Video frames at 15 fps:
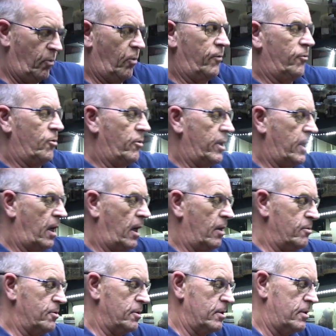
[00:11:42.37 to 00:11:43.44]
with your
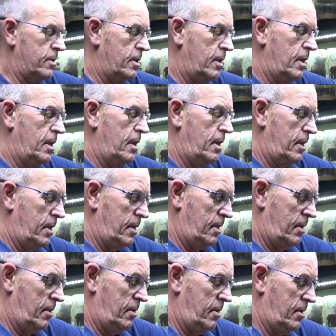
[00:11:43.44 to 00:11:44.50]
enclosures.
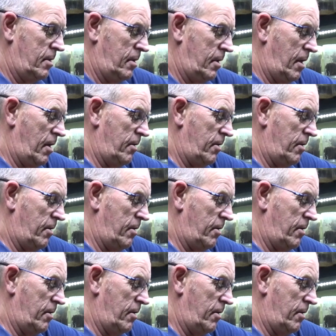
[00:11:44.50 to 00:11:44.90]
The